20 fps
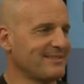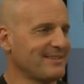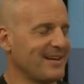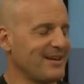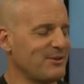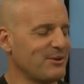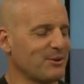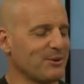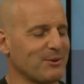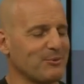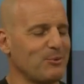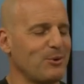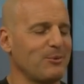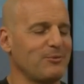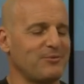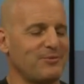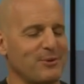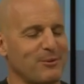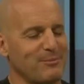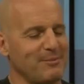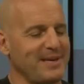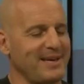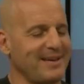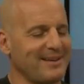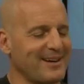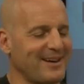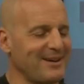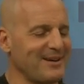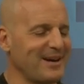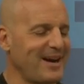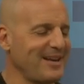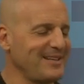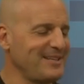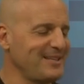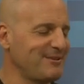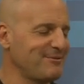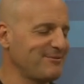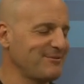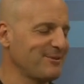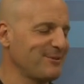And they're going, well, fill me. I need
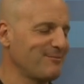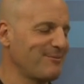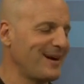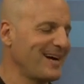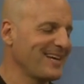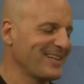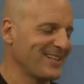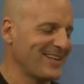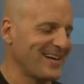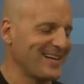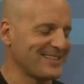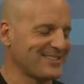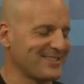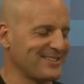to fill my glass.